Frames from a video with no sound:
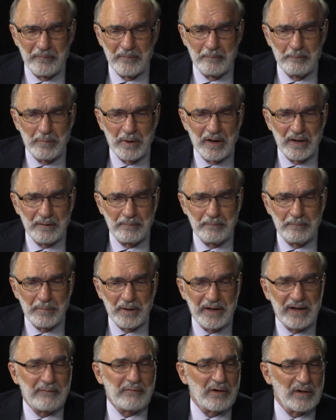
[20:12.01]
but
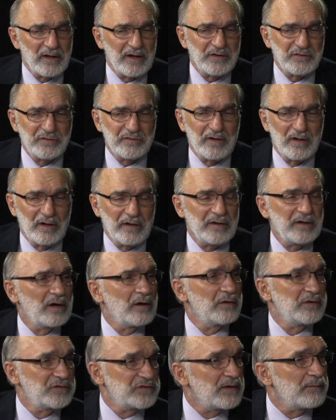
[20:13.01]
nevertheless, you know,
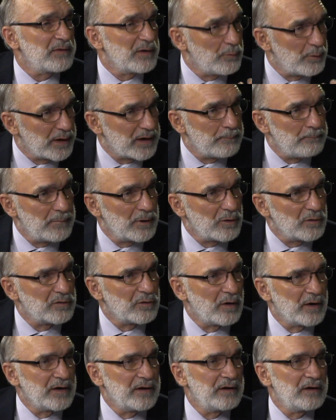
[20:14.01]
it's something we can build
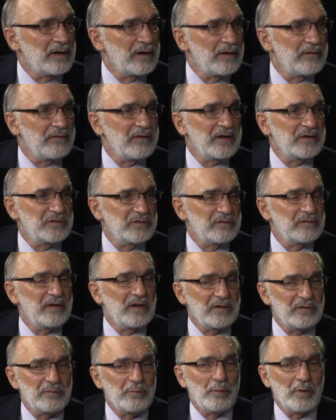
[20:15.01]
on.
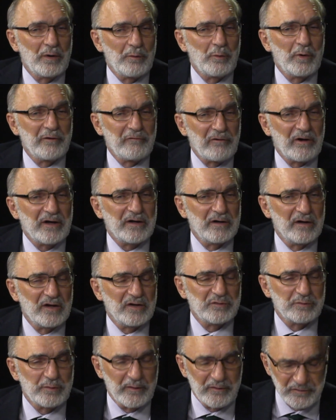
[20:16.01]
That's what we
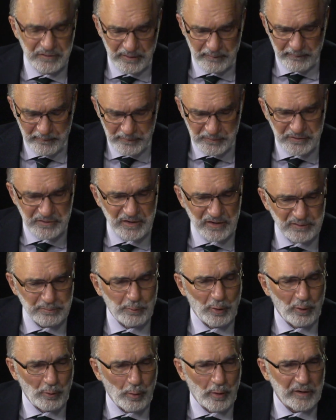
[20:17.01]
recognized, was that there's just
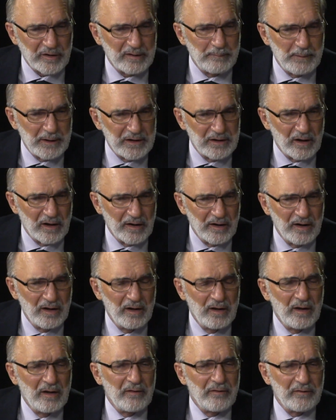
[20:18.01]
more work to be done.
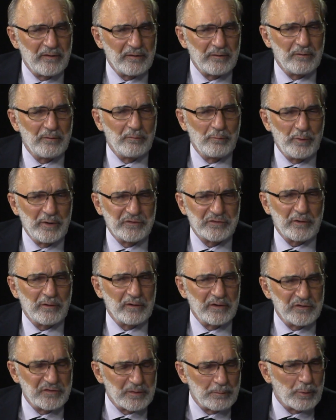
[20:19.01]
We
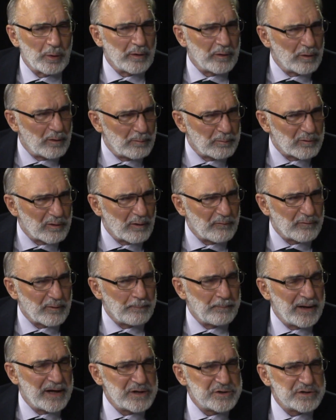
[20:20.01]
certainly support home grow for
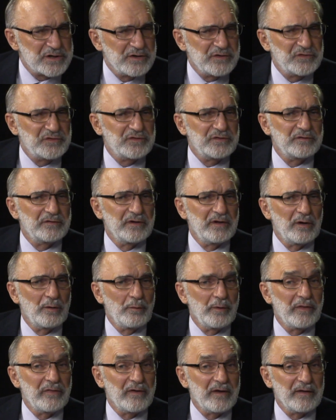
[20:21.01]
patients. You know,
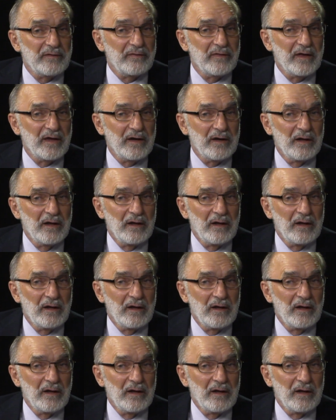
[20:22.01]
we think that